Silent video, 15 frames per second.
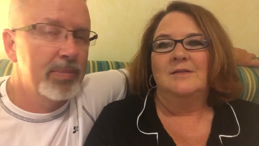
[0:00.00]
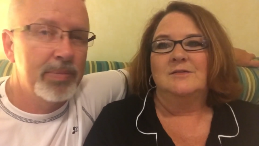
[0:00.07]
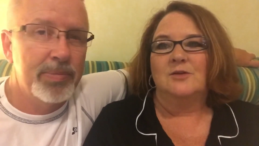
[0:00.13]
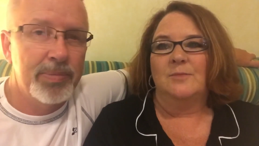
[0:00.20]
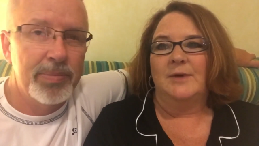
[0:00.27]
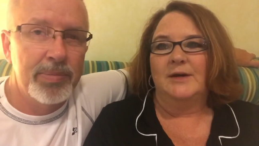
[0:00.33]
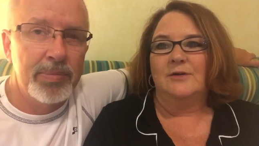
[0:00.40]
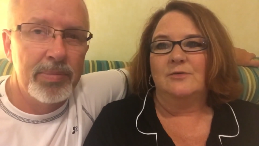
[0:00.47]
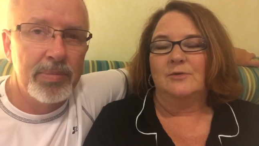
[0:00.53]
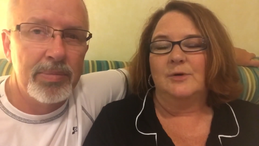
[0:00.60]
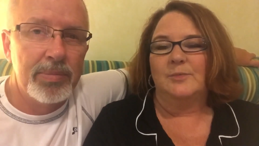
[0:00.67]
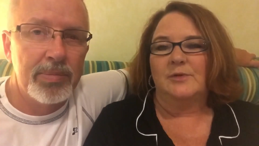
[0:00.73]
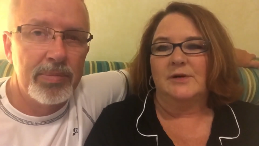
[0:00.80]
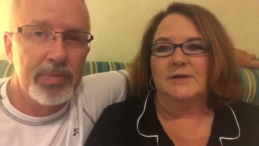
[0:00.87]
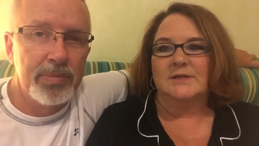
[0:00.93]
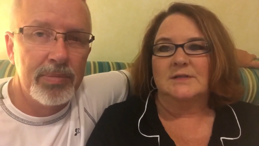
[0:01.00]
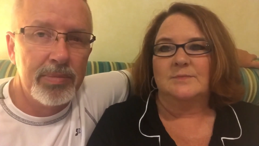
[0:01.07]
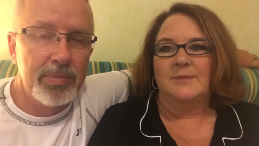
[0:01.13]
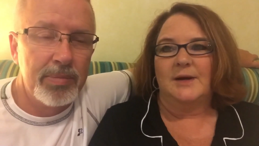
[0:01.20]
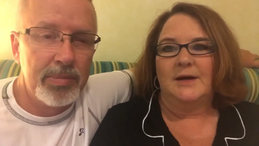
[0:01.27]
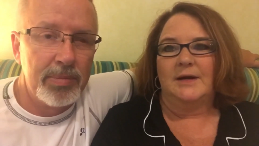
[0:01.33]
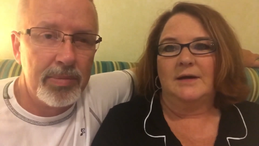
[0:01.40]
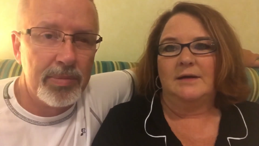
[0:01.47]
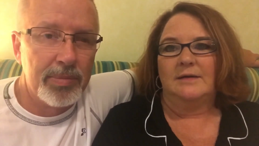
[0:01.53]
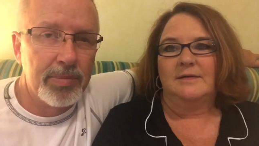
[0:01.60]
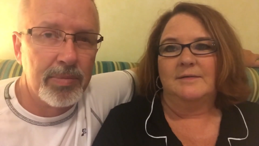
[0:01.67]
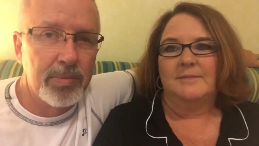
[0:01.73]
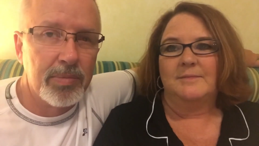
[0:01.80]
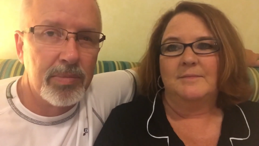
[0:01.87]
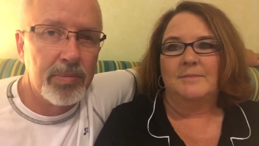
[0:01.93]
Speaker 1: So Michael replaced my
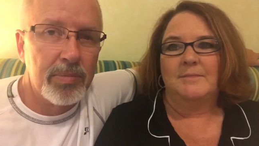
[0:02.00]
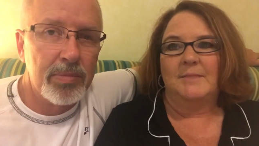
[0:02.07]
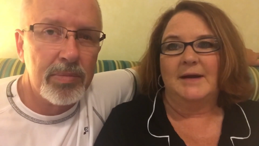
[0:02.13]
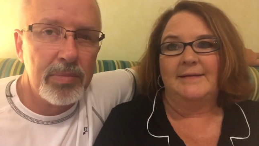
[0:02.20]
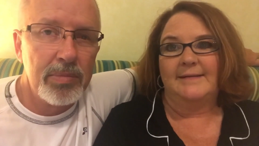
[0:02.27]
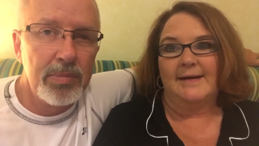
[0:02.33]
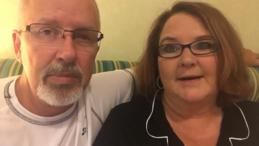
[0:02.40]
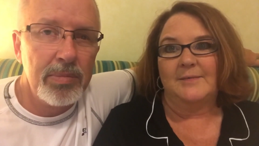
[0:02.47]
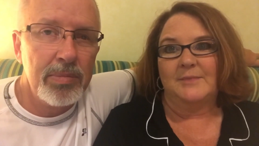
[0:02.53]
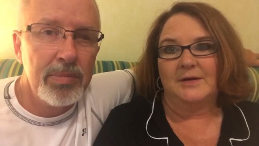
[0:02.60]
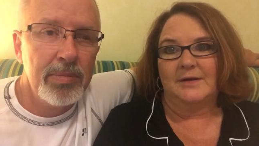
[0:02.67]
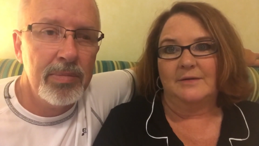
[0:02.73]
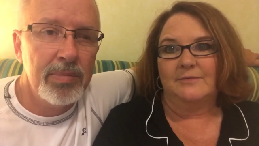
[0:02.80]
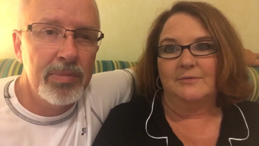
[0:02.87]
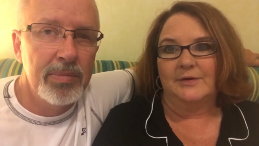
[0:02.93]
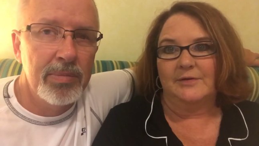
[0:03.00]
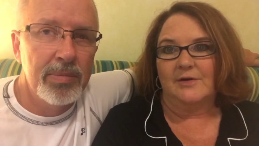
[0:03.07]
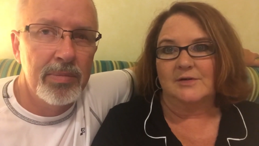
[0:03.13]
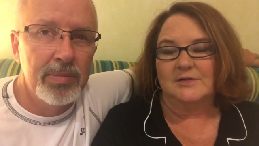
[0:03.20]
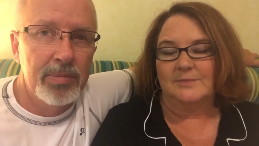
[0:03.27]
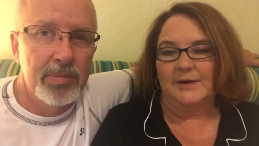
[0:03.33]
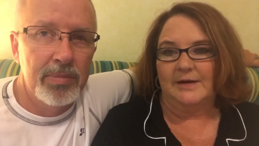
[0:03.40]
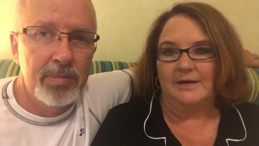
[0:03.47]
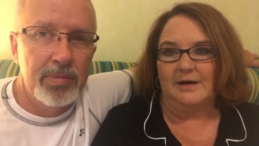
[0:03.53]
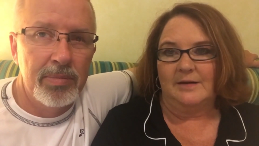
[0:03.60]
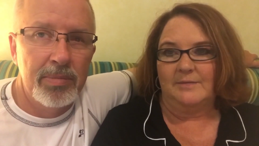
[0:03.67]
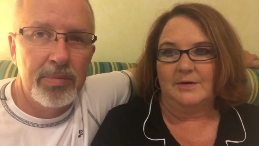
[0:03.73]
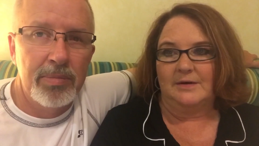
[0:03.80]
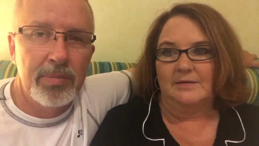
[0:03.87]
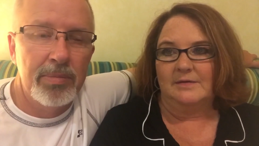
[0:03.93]
my diamond. We lost my
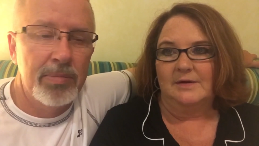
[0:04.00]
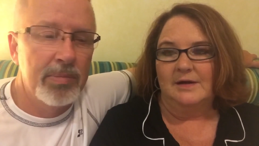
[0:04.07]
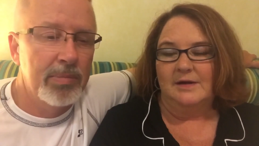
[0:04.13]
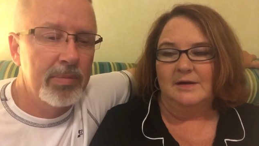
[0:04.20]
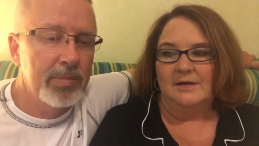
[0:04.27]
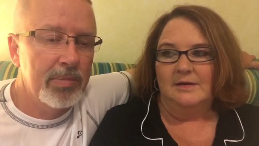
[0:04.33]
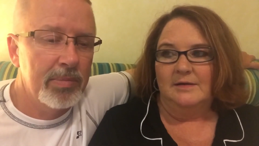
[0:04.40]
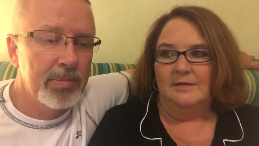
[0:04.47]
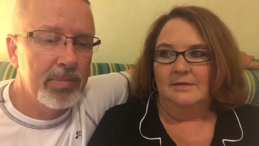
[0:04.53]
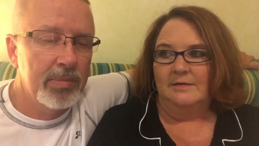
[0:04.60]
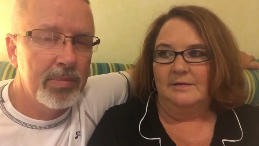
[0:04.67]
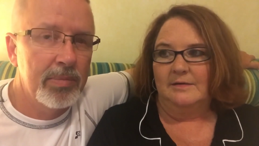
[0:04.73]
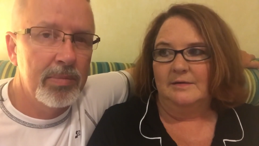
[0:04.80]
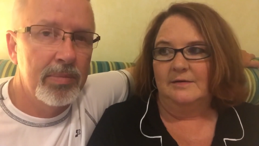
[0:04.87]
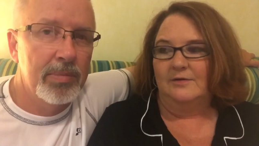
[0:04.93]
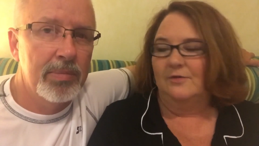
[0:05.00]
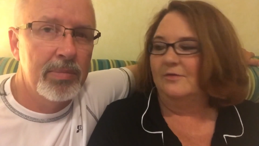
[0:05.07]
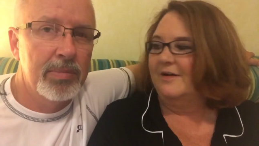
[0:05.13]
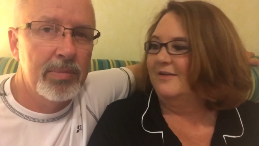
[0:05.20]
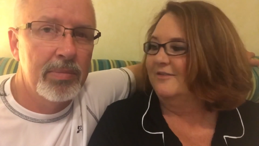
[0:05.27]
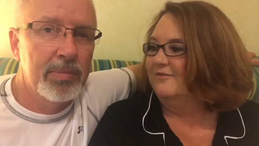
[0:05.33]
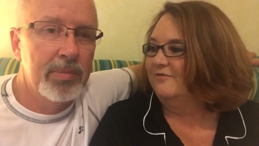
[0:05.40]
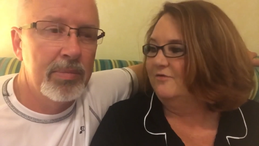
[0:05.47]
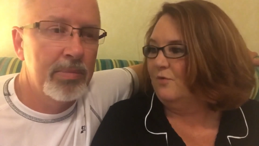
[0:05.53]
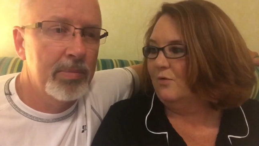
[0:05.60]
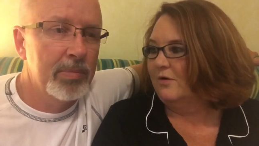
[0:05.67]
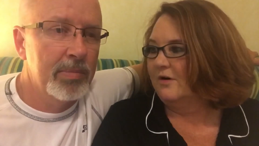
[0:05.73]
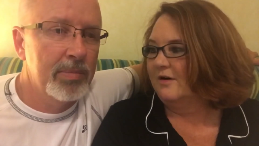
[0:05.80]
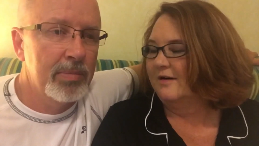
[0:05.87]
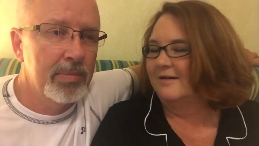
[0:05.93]
diamond
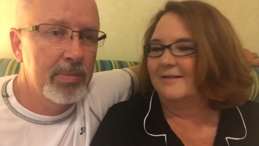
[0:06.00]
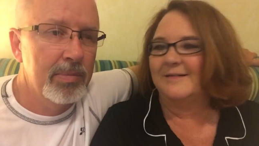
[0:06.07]
2004,